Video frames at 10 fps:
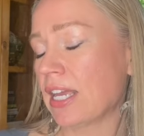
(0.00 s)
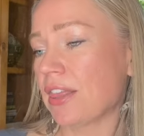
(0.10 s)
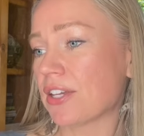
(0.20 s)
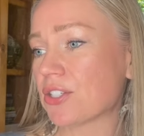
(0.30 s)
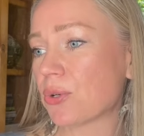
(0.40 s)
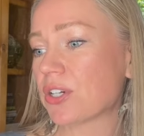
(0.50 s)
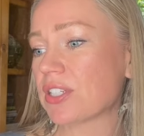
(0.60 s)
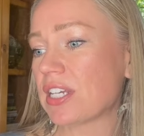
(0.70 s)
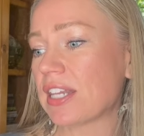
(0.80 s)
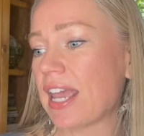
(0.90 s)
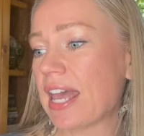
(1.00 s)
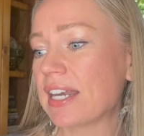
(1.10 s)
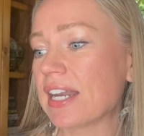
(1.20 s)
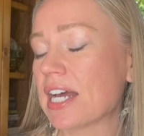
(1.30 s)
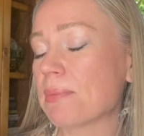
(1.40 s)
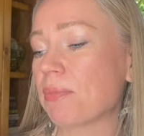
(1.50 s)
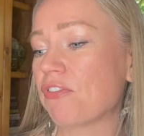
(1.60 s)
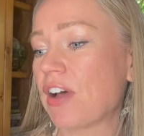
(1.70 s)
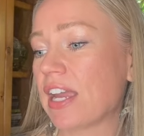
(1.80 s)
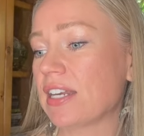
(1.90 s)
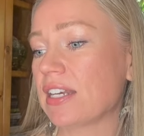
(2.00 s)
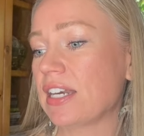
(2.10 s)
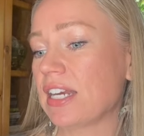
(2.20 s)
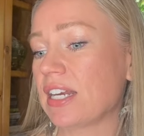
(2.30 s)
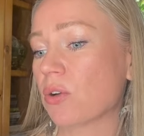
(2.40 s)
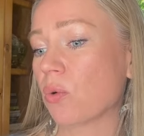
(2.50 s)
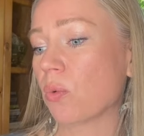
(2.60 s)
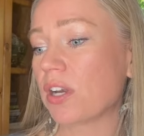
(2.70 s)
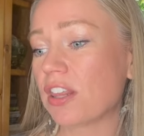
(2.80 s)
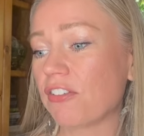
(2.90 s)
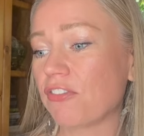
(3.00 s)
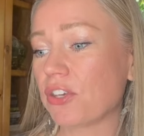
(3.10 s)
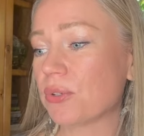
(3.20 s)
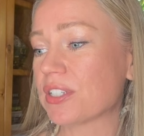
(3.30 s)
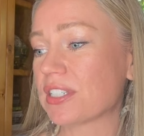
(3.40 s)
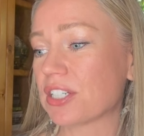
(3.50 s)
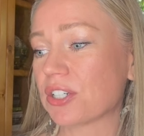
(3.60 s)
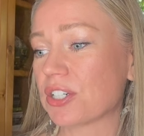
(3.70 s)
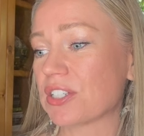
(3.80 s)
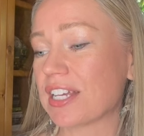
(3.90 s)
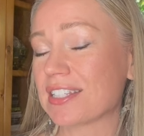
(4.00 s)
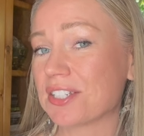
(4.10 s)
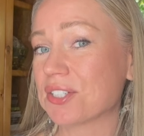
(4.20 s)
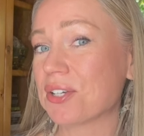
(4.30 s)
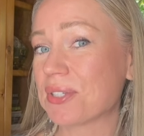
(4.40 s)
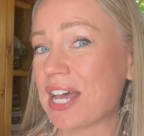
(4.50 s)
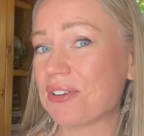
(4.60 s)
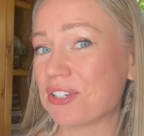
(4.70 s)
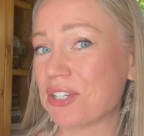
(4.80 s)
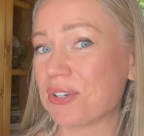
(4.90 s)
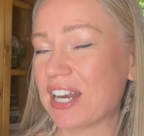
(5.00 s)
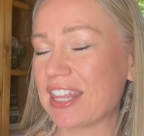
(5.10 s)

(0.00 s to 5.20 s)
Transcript: The sourcing, they ended up finding one of the few distillers that still knows how to do it.